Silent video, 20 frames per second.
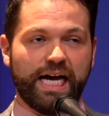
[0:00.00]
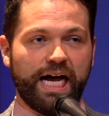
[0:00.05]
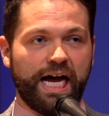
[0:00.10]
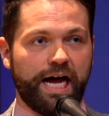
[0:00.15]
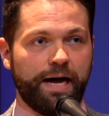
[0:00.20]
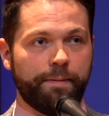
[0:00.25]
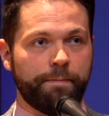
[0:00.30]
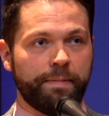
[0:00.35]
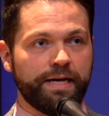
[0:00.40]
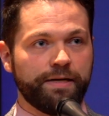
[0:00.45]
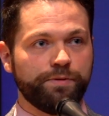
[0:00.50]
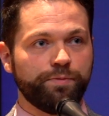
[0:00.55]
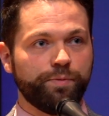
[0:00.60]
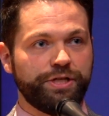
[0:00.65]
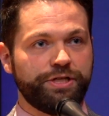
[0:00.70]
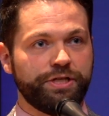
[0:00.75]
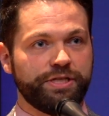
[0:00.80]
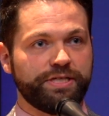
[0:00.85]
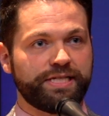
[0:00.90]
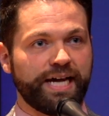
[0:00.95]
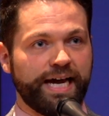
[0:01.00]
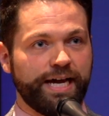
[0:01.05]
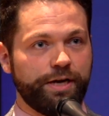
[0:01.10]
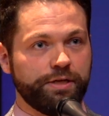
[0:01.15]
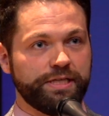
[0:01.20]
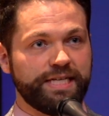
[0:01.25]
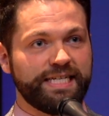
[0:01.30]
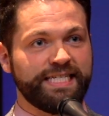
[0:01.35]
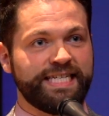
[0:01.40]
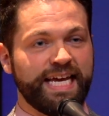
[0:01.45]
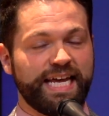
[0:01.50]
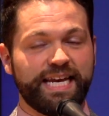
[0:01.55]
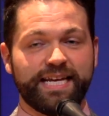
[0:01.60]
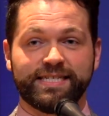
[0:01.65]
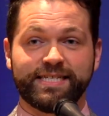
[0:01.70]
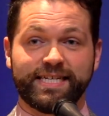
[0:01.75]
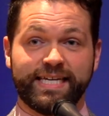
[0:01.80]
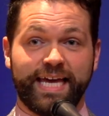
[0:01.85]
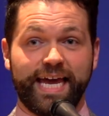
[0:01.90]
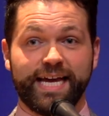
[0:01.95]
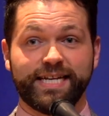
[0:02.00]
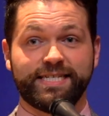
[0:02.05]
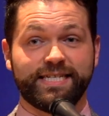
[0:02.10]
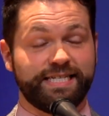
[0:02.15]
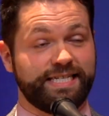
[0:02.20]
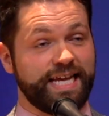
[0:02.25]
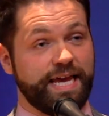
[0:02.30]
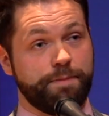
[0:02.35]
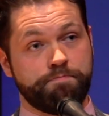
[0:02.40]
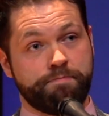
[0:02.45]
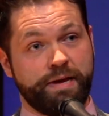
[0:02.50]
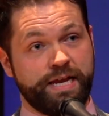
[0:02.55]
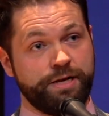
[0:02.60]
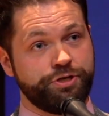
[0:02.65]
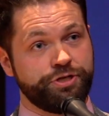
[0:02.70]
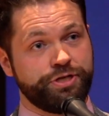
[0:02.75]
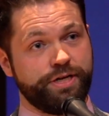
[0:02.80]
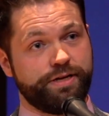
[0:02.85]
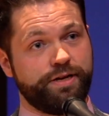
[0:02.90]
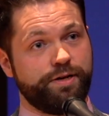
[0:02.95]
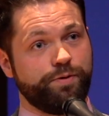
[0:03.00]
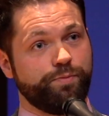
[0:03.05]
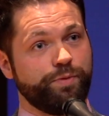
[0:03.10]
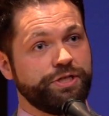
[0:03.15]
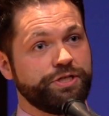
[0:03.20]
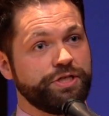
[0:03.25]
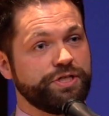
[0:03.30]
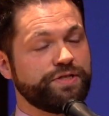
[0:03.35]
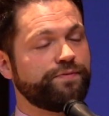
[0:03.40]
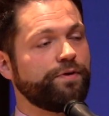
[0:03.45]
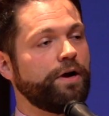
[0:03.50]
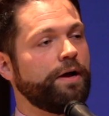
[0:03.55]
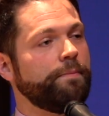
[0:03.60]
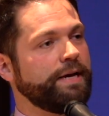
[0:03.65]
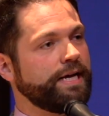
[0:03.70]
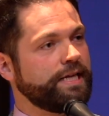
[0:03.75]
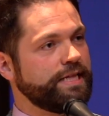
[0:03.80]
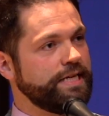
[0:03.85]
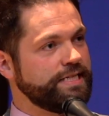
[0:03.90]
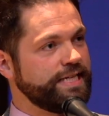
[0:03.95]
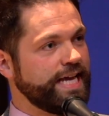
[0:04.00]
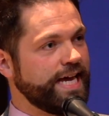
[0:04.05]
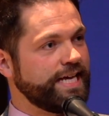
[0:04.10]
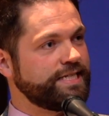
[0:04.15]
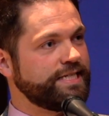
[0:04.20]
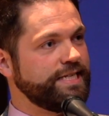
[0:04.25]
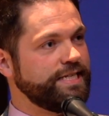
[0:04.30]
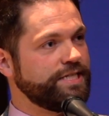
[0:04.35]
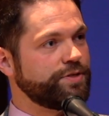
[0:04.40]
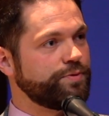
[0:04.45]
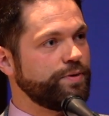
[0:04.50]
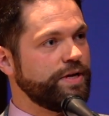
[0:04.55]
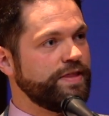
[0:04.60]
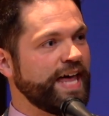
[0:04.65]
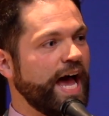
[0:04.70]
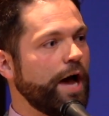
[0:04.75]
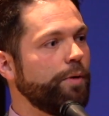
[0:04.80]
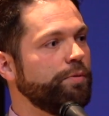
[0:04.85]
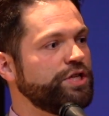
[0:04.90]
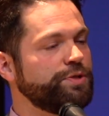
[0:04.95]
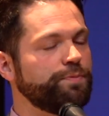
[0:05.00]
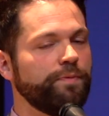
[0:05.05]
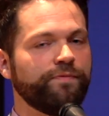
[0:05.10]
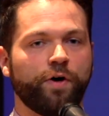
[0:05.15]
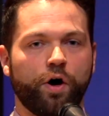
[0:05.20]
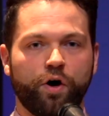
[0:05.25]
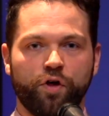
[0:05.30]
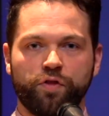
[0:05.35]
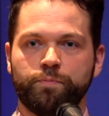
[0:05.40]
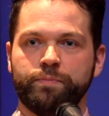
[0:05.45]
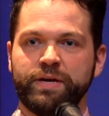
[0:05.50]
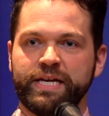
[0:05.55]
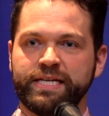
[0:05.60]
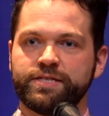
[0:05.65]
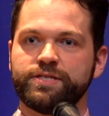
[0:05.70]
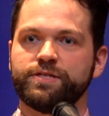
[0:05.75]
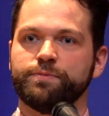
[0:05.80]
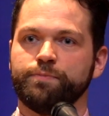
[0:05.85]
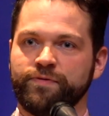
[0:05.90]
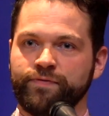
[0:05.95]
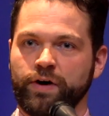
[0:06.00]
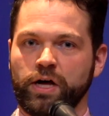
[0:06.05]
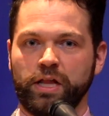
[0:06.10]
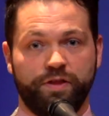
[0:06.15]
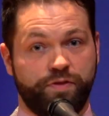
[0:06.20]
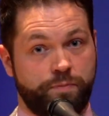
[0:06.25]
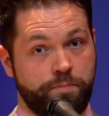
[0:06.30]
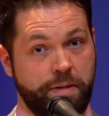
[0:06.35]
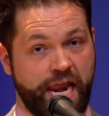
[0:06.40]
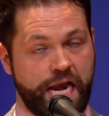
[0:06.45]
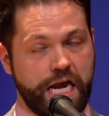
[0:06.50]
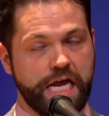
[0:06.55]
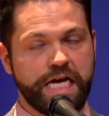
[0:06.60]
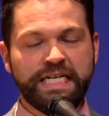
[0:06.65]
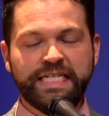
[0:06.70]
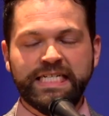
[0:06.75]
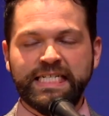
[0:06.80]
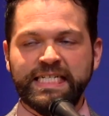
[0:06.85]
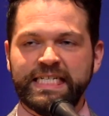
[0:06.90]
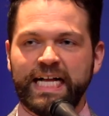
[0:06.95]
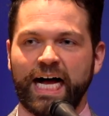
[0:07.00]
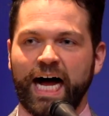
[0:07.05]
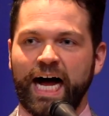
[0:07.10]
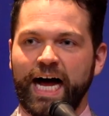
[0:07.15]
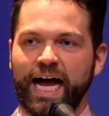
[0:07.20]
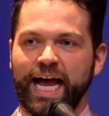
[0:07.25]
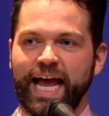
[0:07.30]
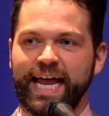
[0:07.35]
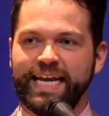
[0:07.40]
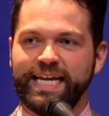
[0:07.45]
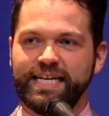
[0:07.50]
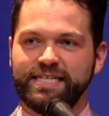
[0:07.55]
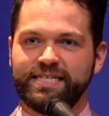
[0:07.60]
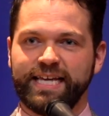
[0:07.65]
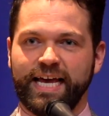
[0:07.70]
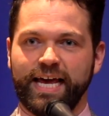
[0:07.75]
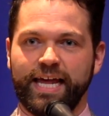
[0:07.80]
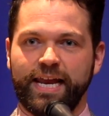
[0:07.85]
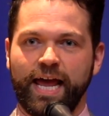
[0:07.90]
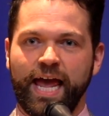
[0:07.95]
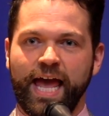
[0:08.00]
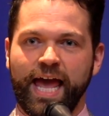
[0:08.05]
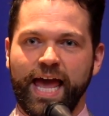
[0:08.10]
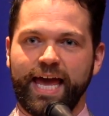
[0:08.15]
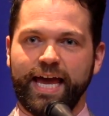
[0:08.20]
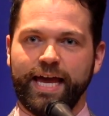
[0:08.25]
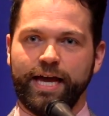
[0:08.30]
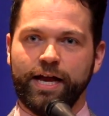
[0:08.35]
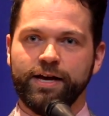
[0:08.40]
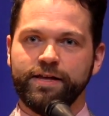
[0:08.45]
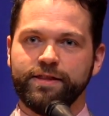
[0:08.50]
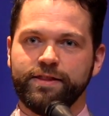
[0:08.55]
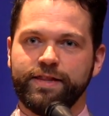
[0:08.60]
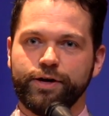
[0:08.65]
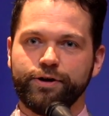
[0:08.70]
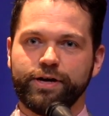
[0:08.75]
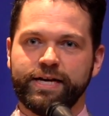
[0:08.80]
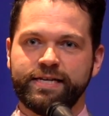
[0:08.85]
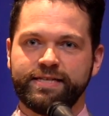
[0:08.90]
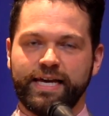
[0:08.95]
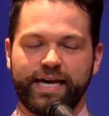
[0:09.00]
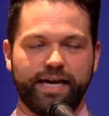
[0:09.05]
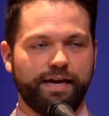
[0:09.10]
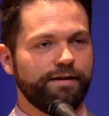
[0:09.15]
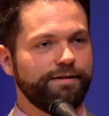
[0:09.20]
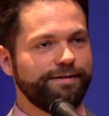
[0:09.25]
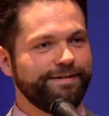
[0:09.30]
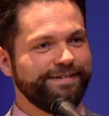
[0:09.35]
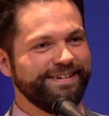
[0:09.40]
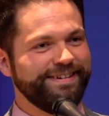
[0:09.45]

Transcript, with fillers: um, which is titled Dennis de Dimension, which is from Ecclesiastes 3 That which befalleth beasts befalleth men. Uh, and he said, Hey, there is a